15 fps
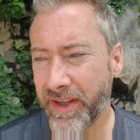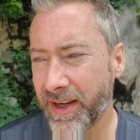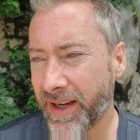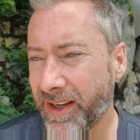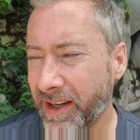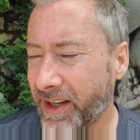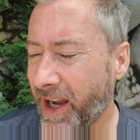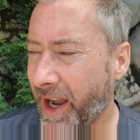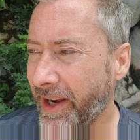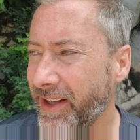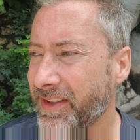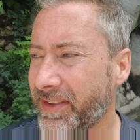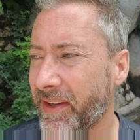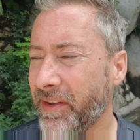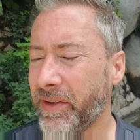thing I can kind
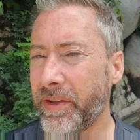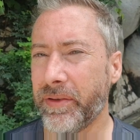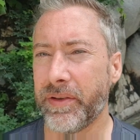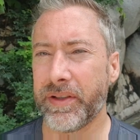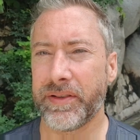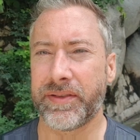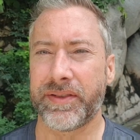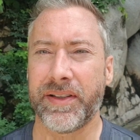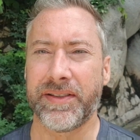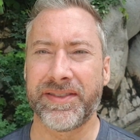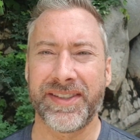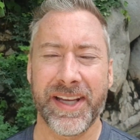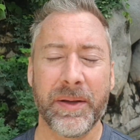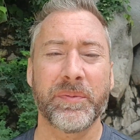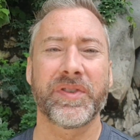of tell you is it
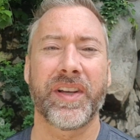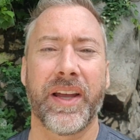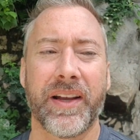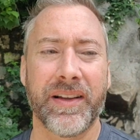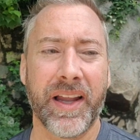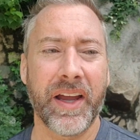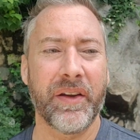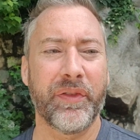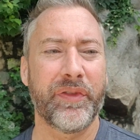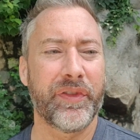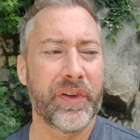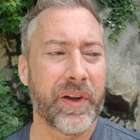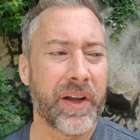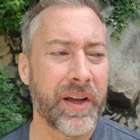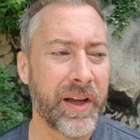seems like
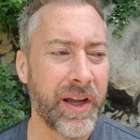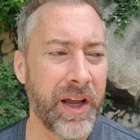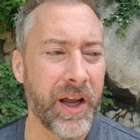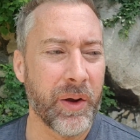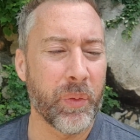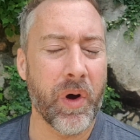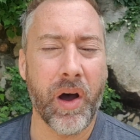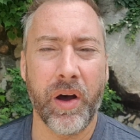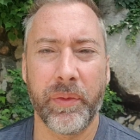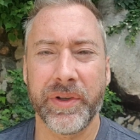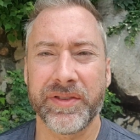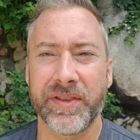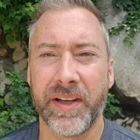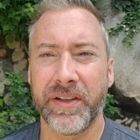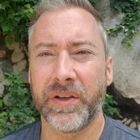life will
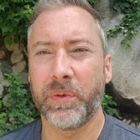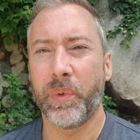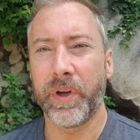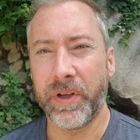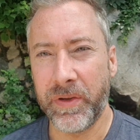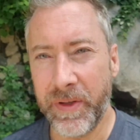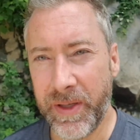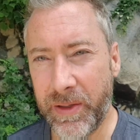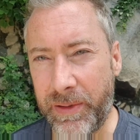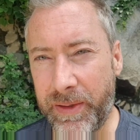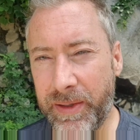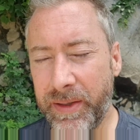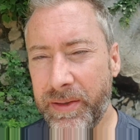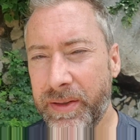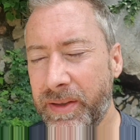always send you what you need
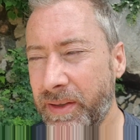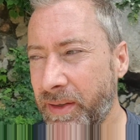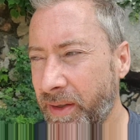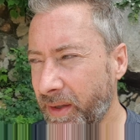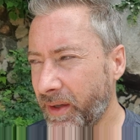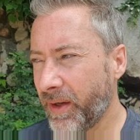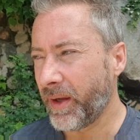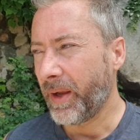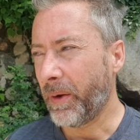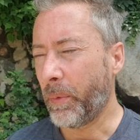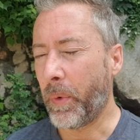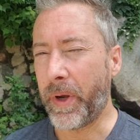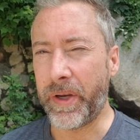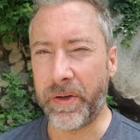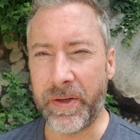
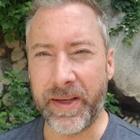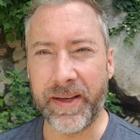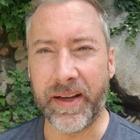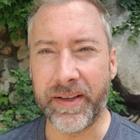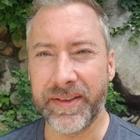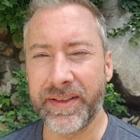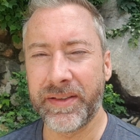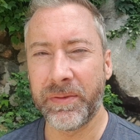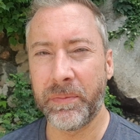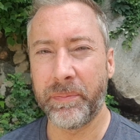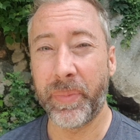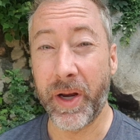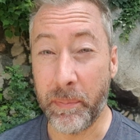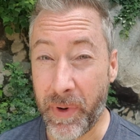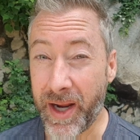when you need it.
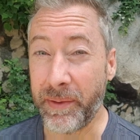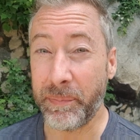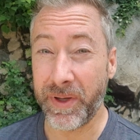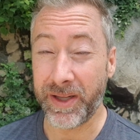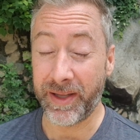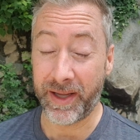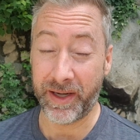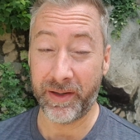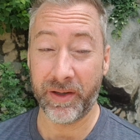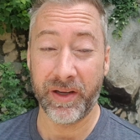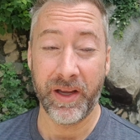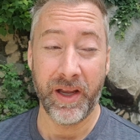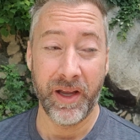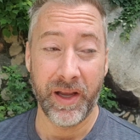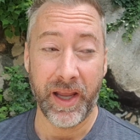But it might be like,
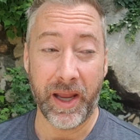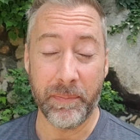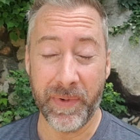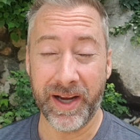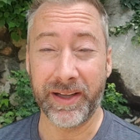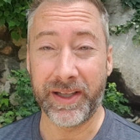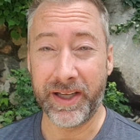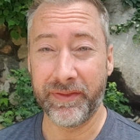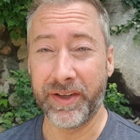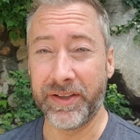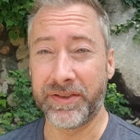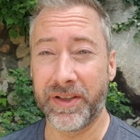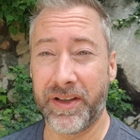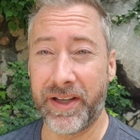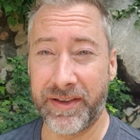it might leave it
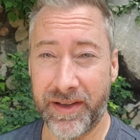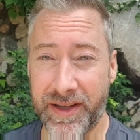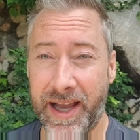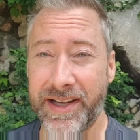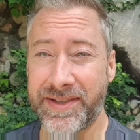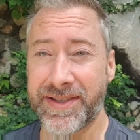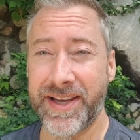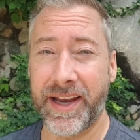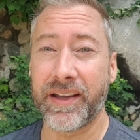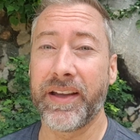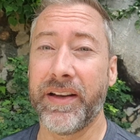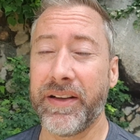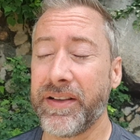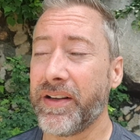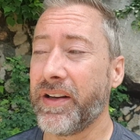until like the last
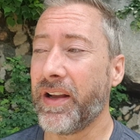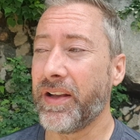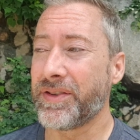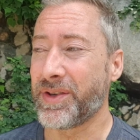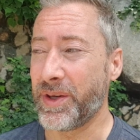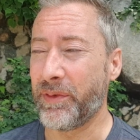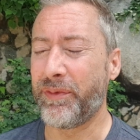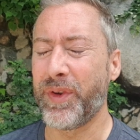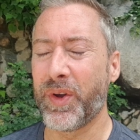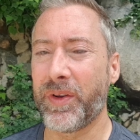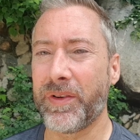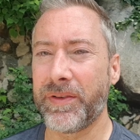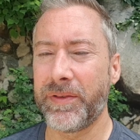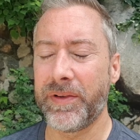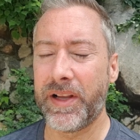second. So you
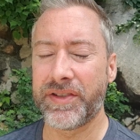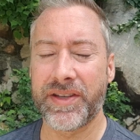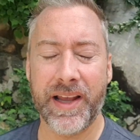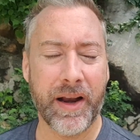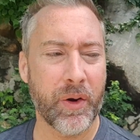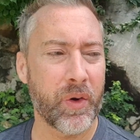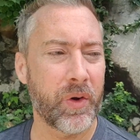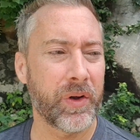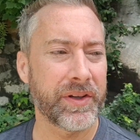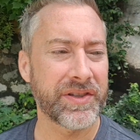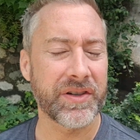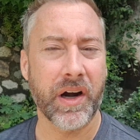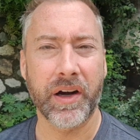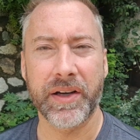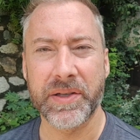feel, it's that whole
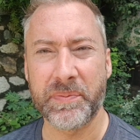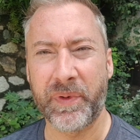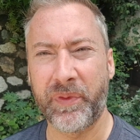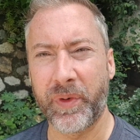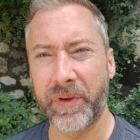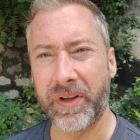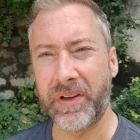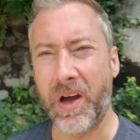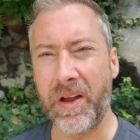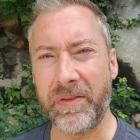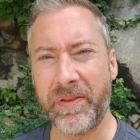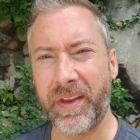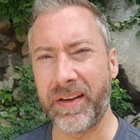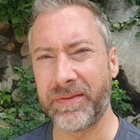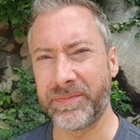it's darkest before the dawn
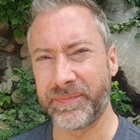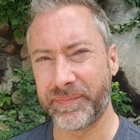thing.